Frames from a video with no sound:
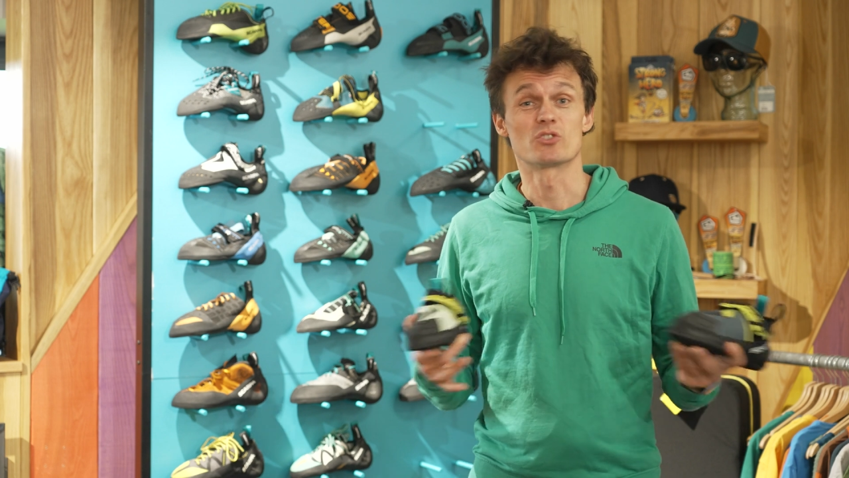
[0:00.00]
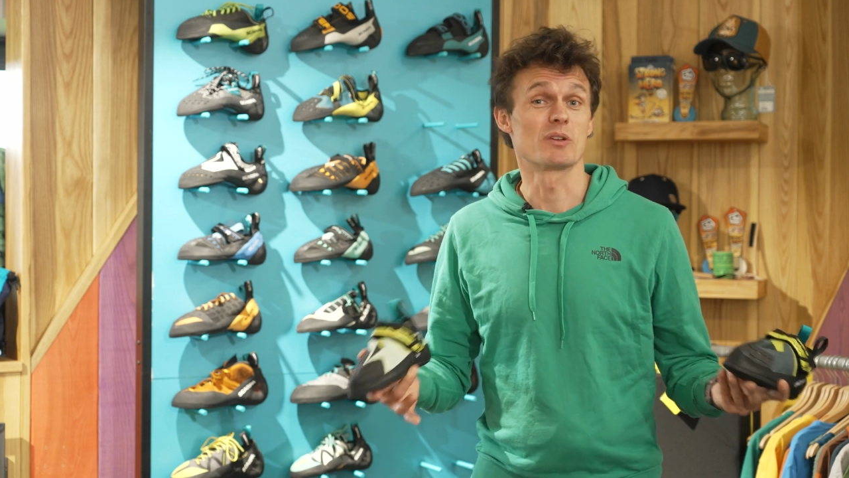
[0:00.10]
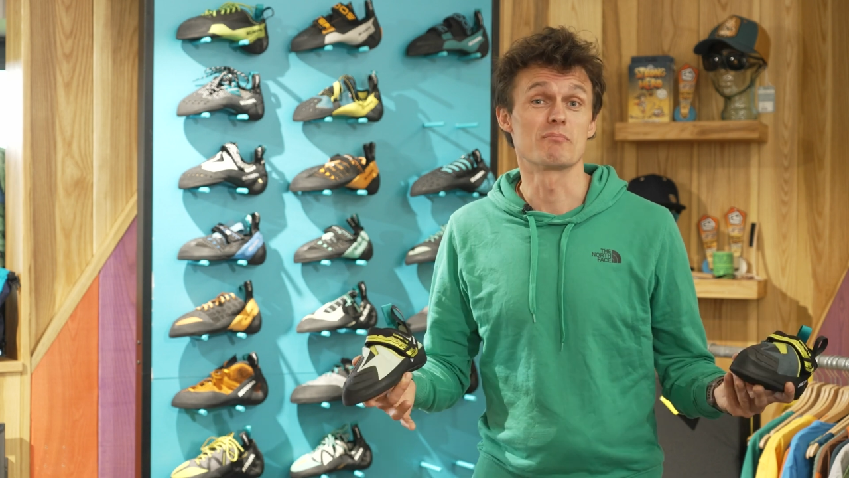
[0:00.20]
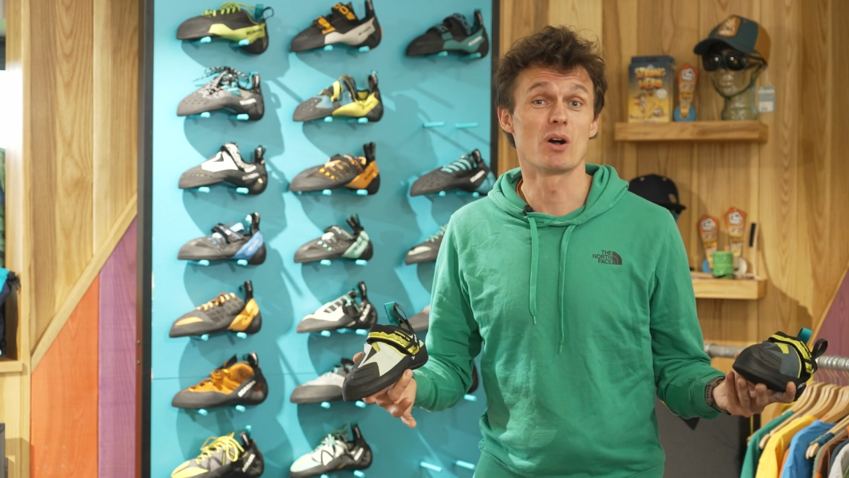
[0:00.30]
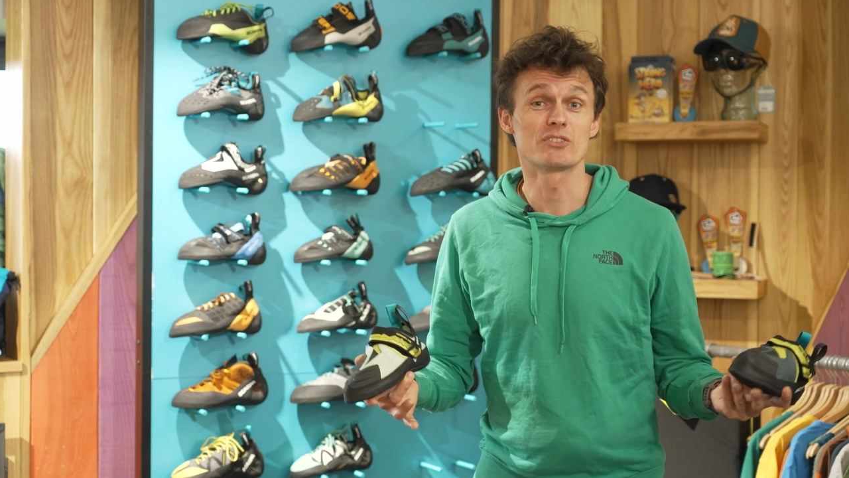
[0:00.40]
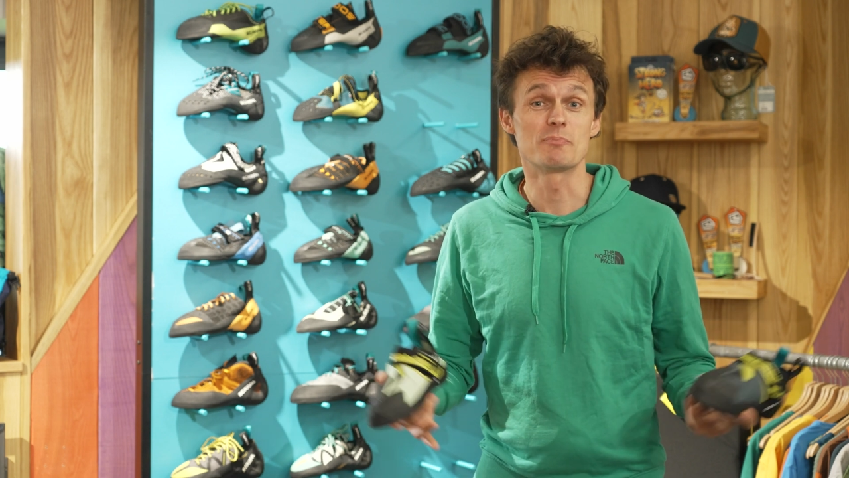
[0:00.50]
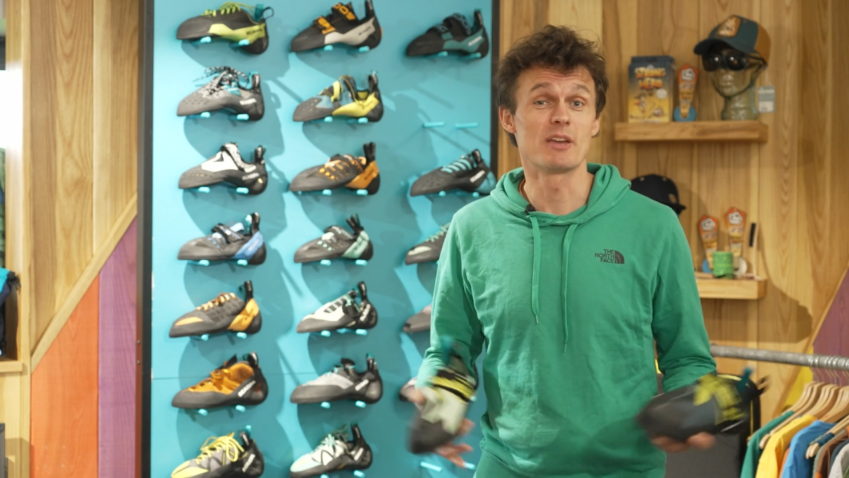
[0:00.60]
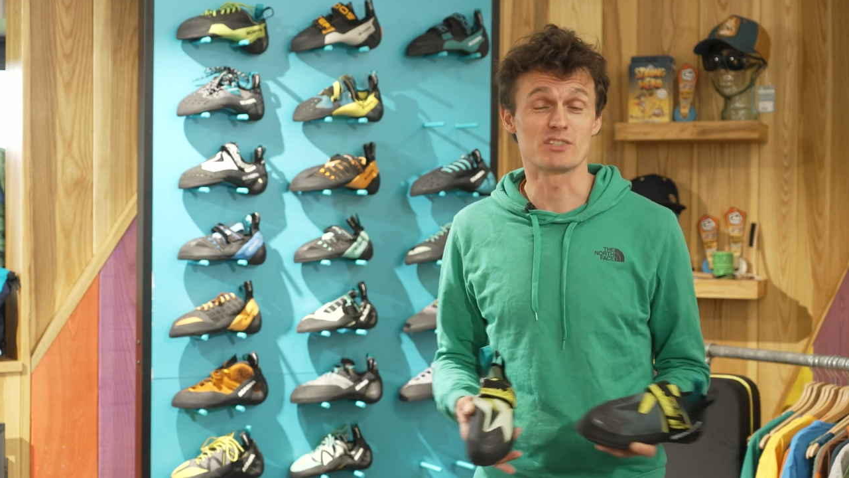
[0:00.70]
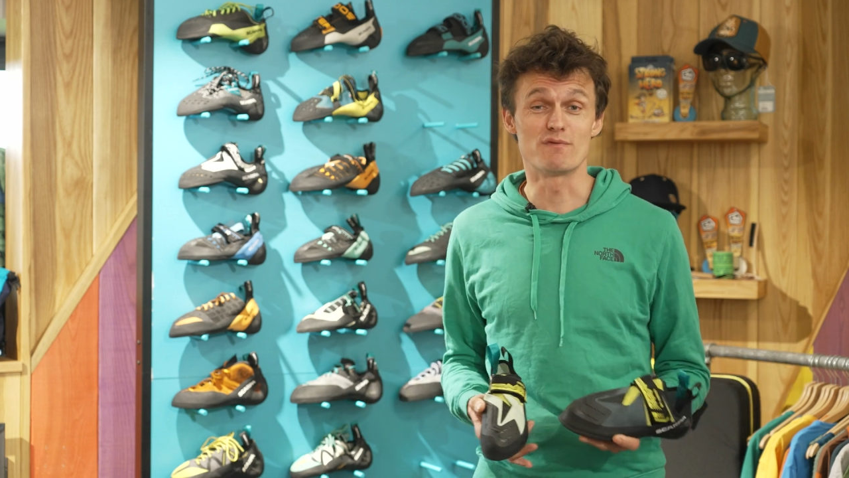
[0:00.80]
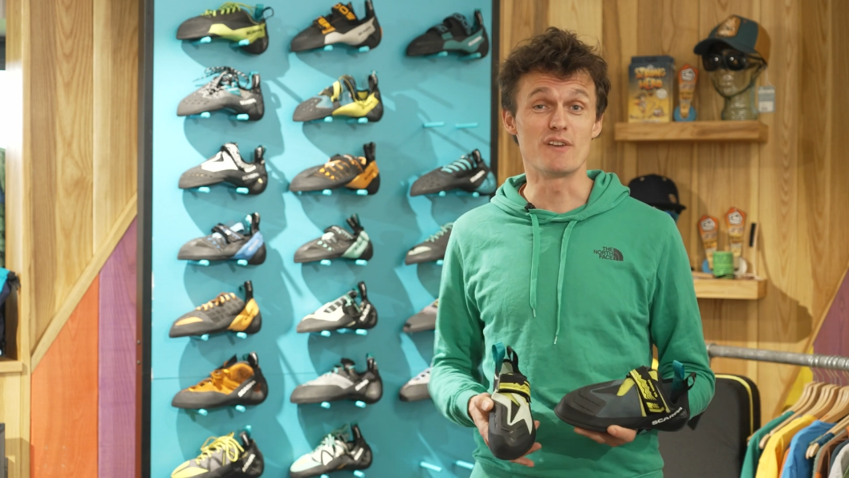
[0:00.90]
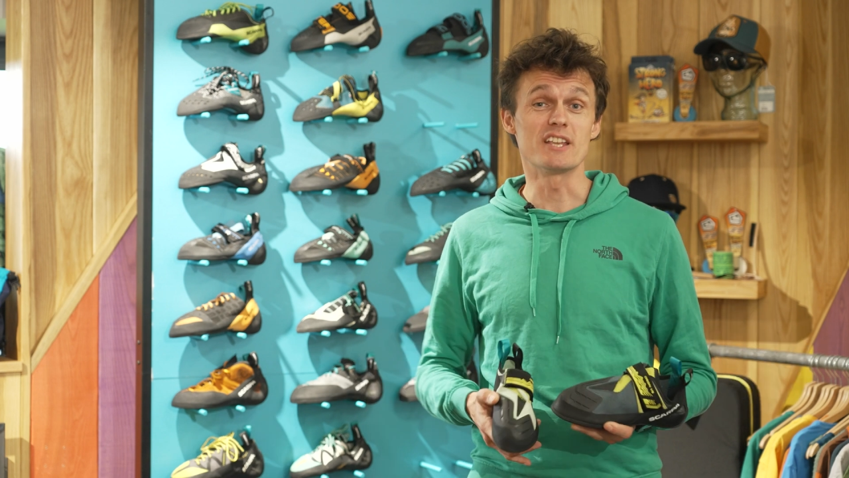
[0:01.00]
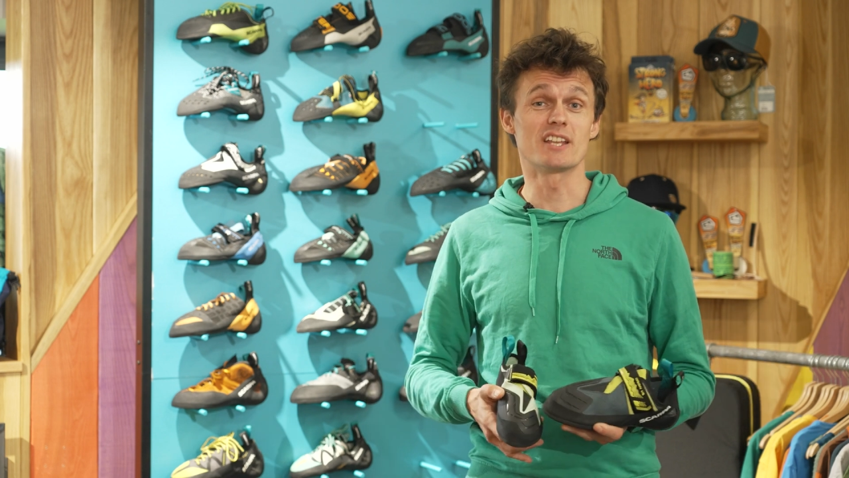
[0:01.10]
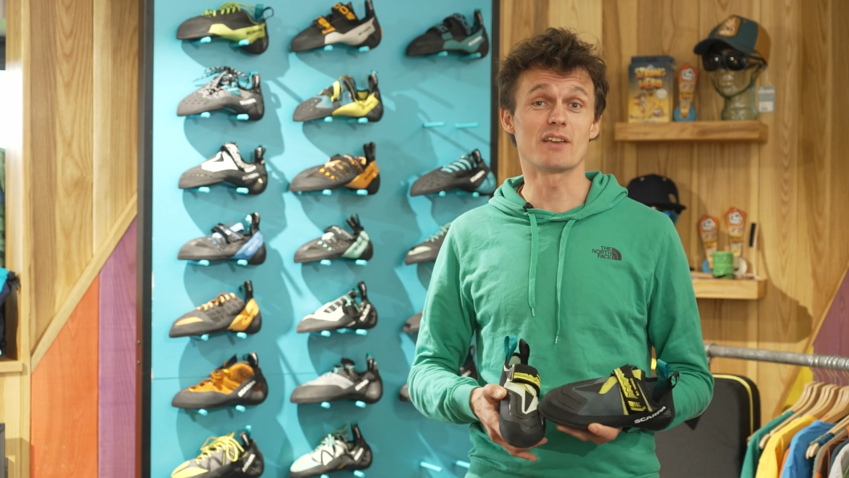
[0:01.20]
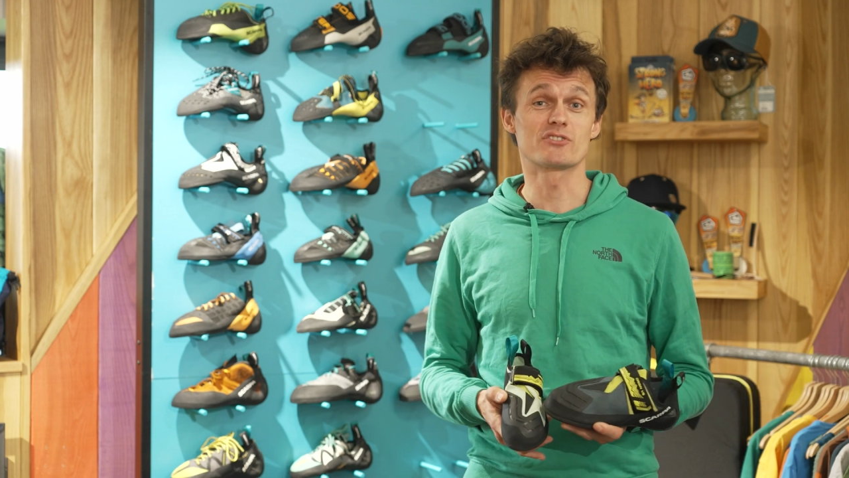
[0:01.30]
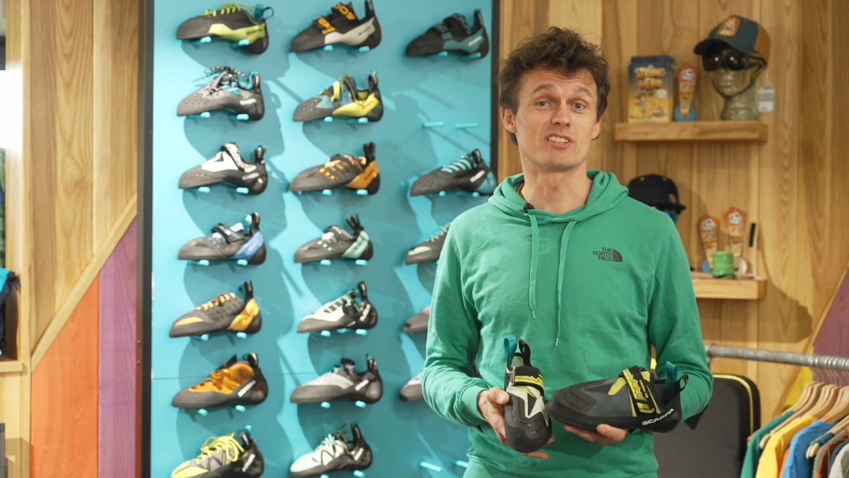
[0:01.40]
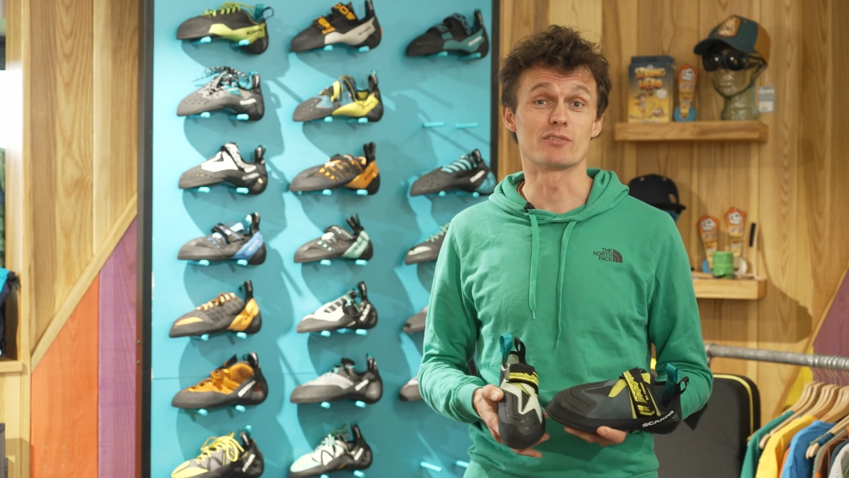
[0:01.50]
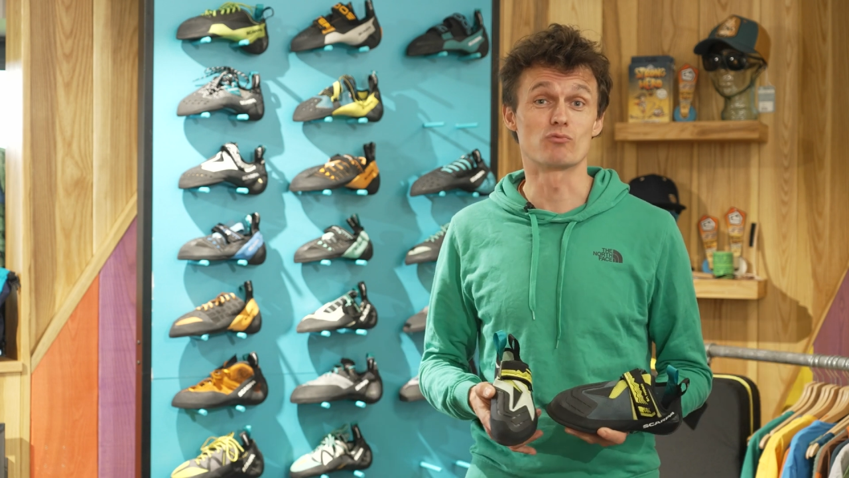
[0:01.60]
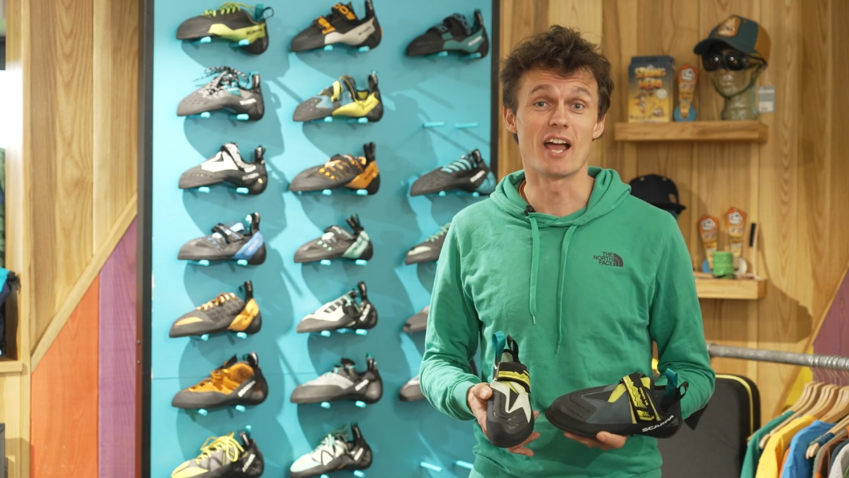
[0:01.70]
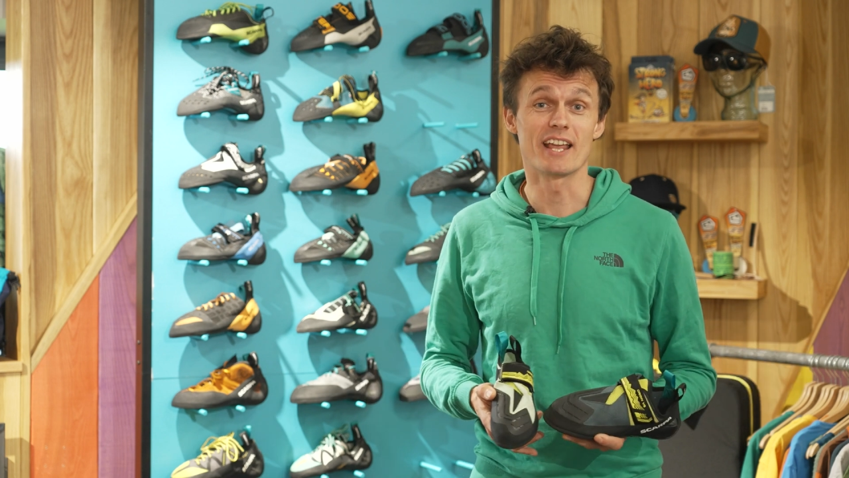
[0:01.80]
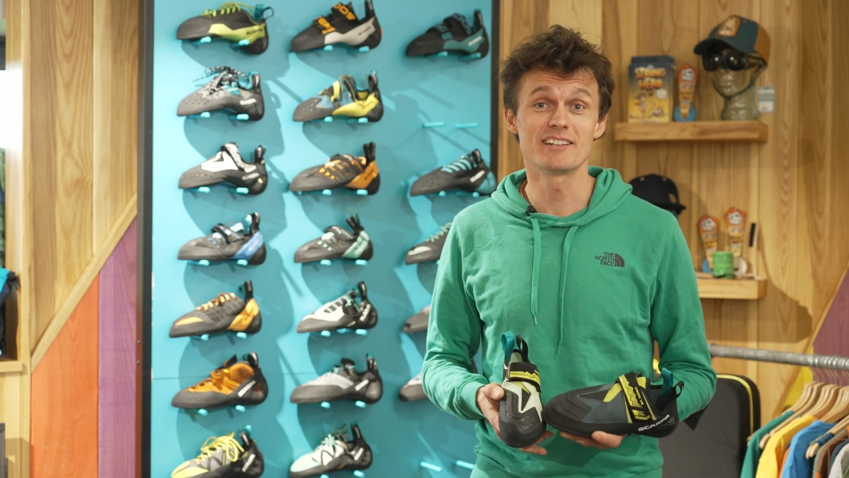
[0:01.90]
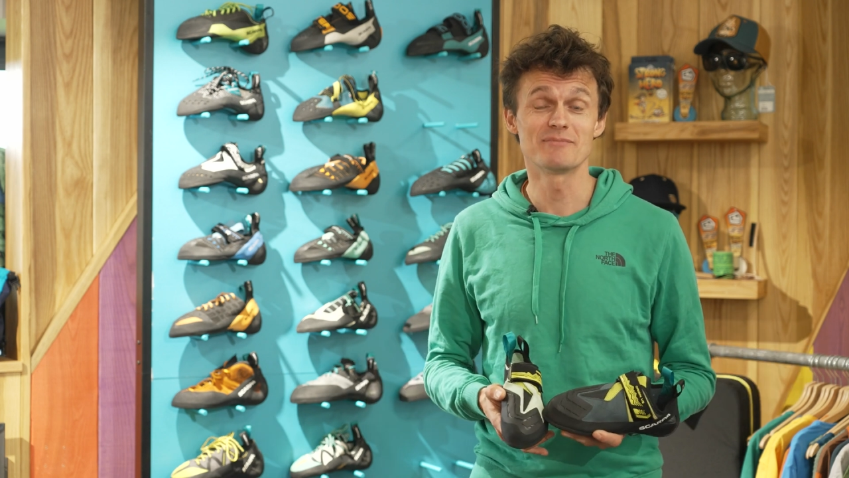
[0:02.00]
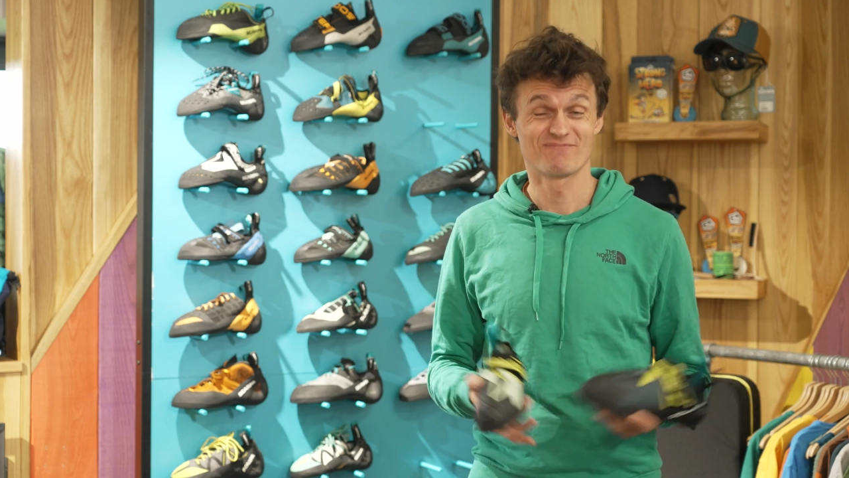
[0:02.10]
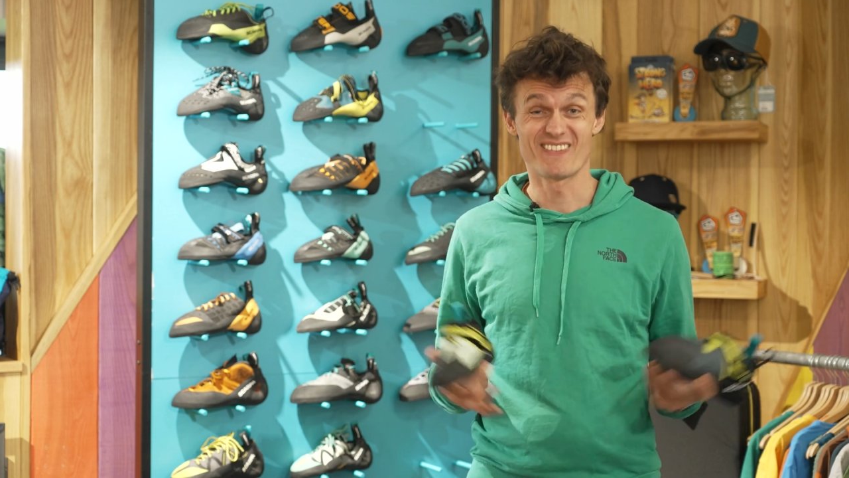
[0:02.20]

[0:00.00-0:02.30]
doing multi-pitch V-diffs in the rain.